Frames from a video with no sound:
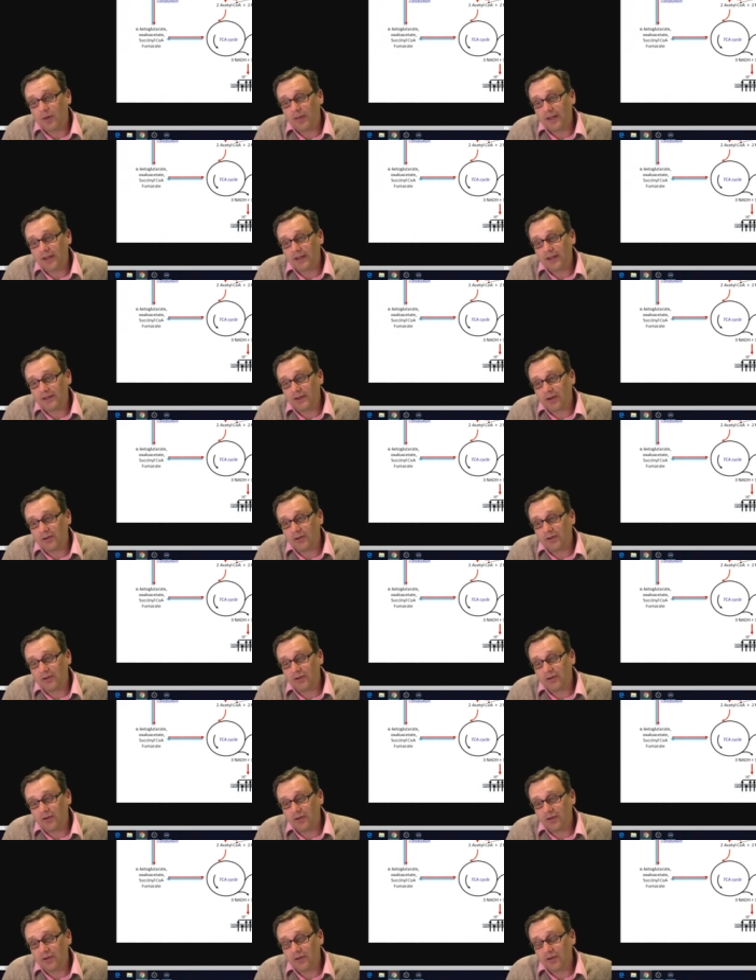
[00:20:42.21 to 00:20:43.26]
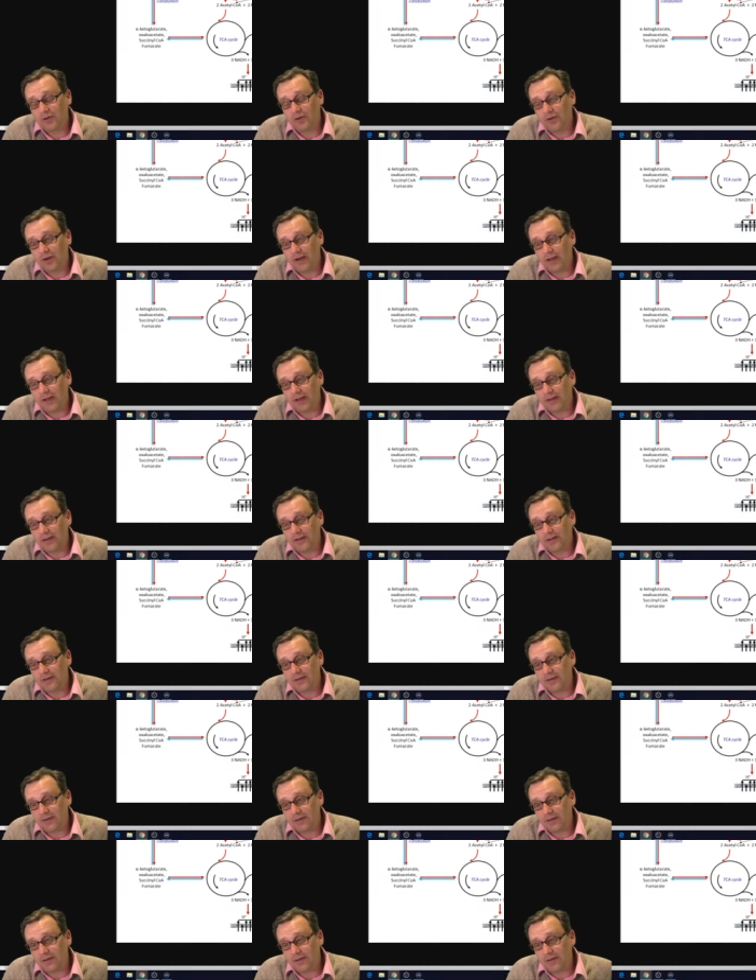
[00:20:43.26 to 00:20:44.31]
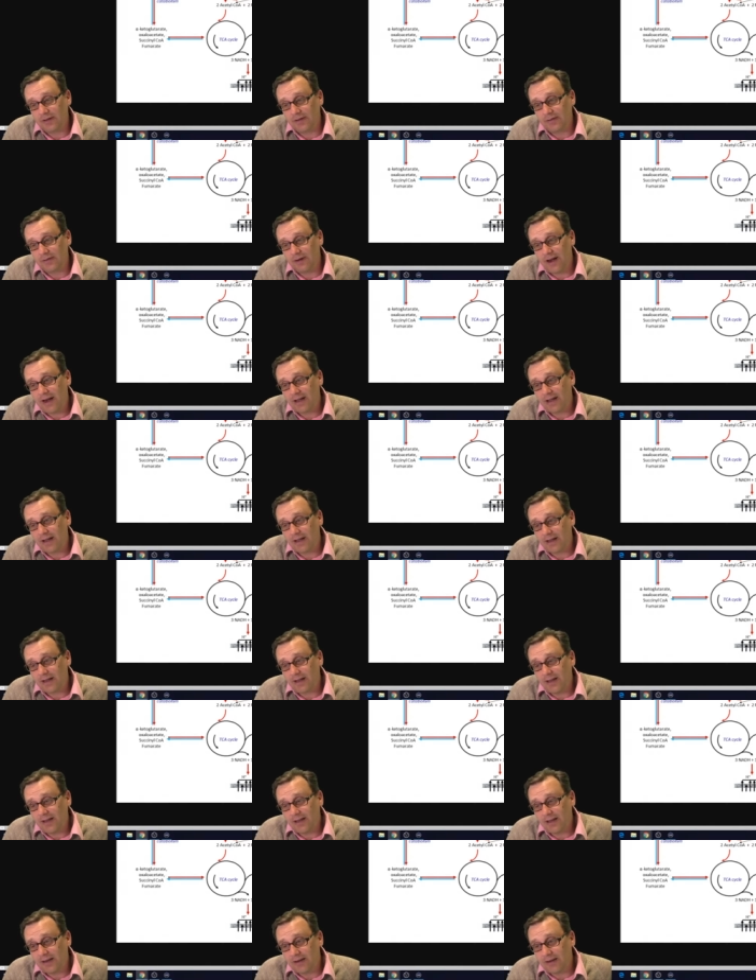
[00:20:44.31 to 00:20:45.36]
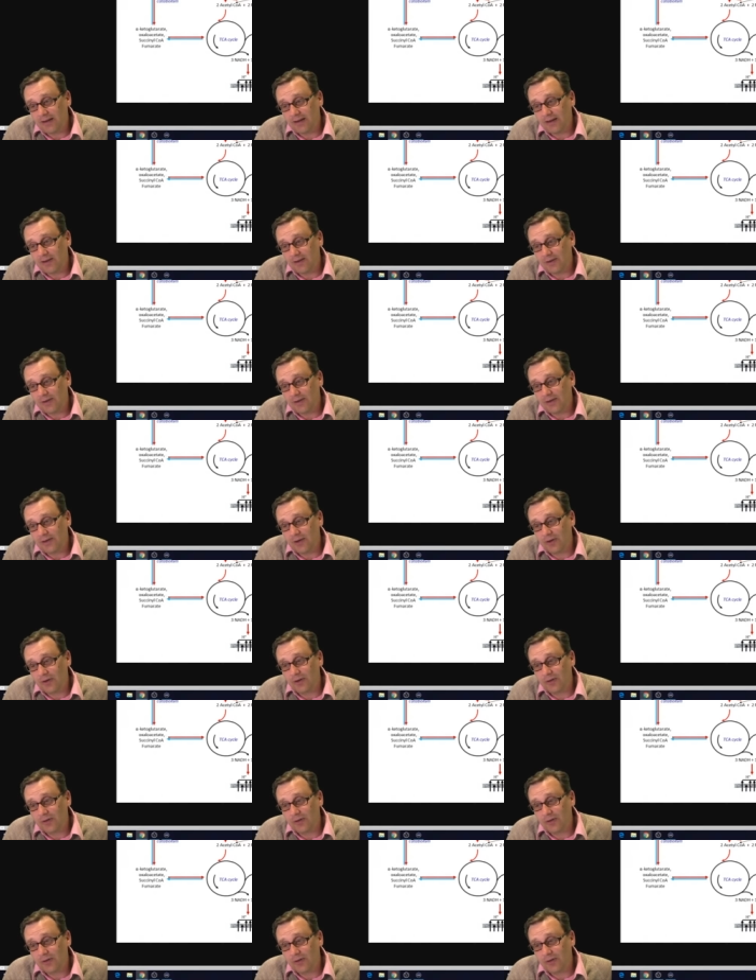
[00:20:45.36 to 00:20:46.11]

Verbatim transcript: And what that's going to do is, you know, theoretically, and, you know,